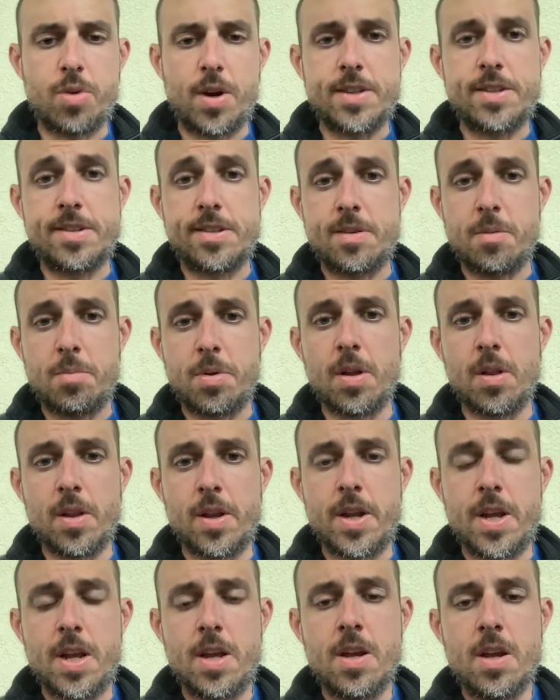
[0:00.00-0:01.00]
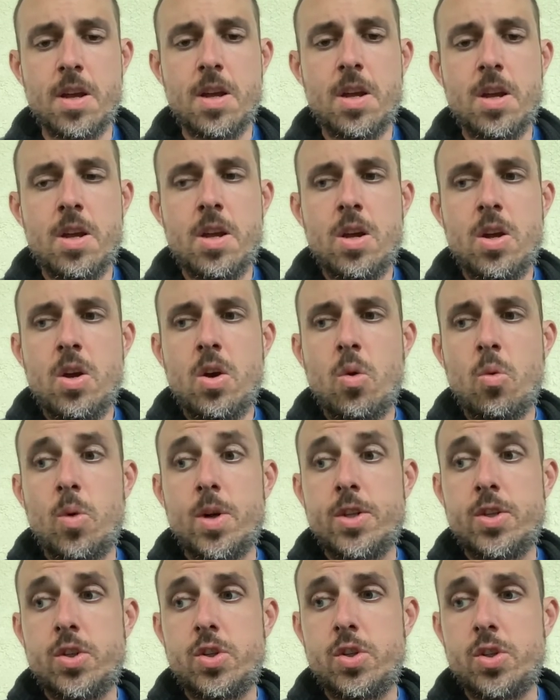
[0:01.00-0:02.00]
stability,
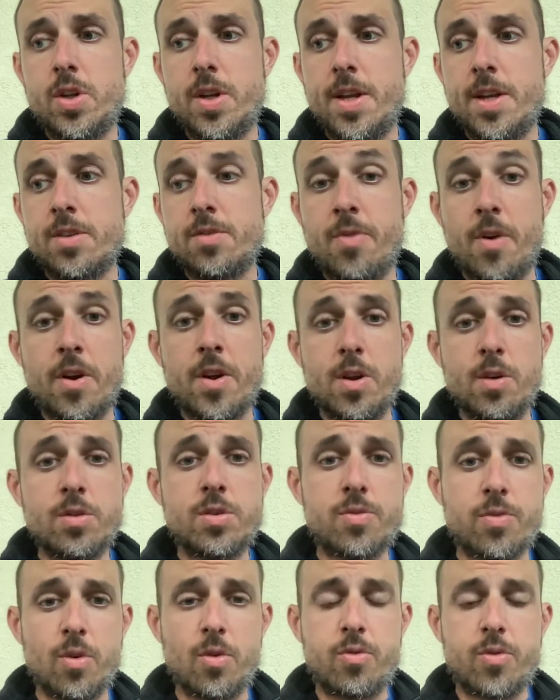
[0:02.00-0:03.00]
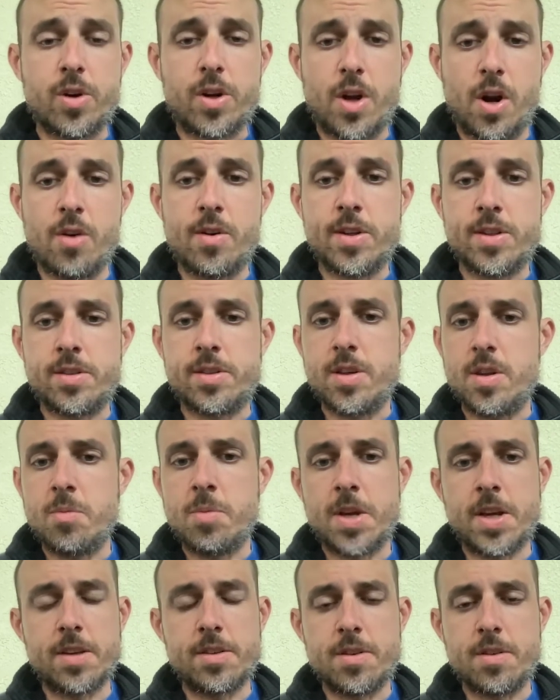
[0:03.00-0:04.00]
which is very useful for currency,
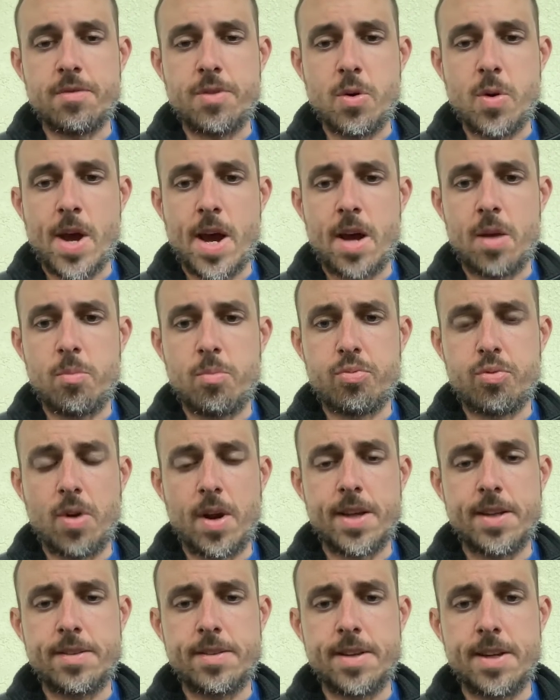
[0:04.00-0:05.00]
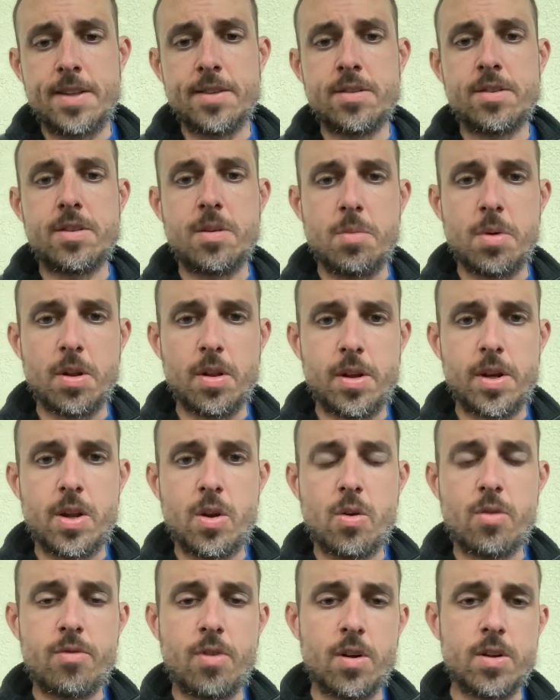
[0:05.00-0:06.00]
because if you had price instability
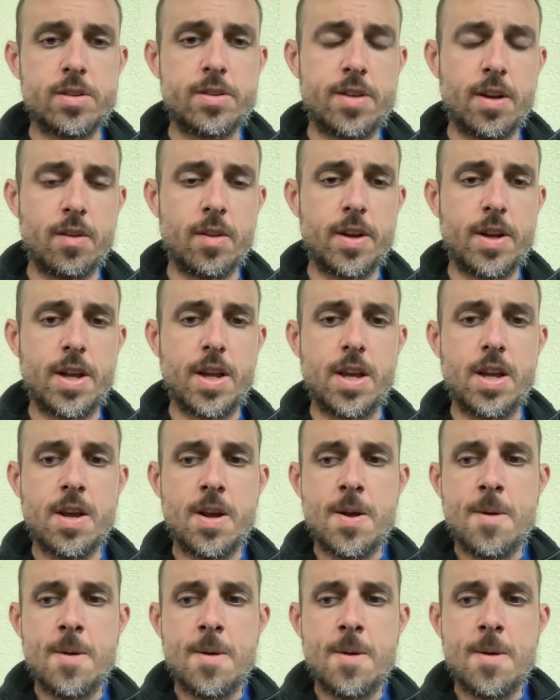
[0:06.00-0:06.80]
or volatility,